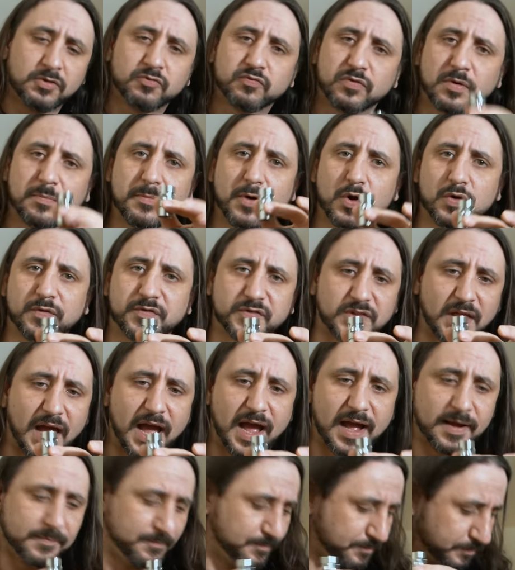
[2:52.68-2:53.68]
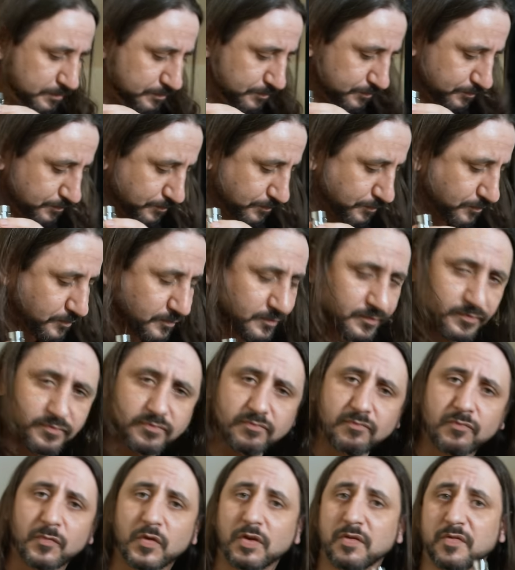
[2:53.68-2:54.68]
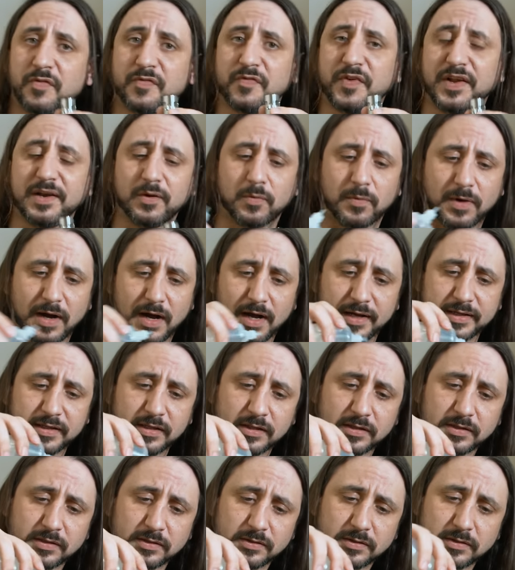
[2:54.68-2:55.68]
Remove that. Fill away.